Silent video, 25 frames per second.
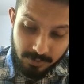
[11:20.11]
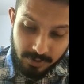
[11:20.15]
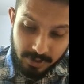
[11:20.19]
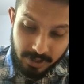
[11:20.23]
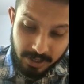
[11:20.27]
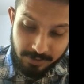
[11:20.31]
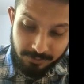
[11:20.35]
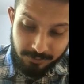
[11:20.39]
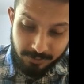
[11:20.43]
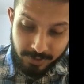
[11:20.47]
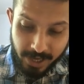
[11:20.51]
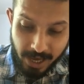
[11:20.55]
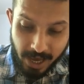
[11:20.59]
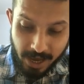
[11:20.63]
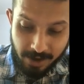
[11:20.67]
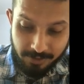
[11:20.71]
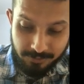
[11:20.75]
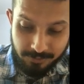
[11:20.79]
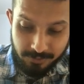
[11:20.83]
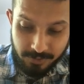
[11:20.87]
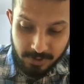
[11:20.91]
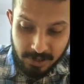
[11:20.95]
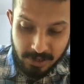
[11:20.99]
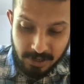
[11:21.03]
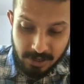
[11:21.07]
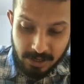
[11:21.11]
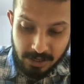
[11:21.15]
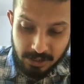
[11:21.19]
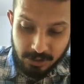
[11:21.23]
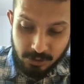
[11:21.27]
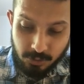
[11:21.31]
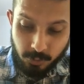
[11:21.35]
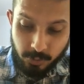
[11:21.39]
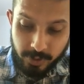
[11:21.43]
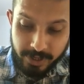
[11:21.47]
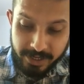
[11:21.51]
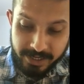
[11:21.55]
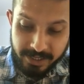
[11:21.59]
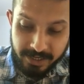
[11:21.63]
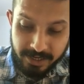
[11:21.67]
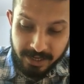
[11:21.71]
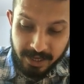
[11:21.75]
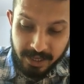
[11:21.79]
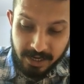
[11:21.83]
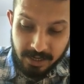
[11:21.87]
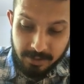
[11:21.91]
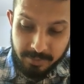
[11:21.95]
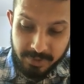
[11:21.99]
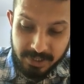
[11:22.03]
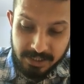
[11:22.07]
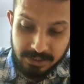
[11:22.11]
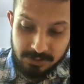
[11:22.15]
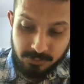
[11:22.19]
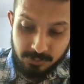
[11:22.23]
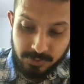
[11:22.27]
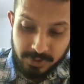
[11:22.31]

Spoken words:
If we have two antenna elements,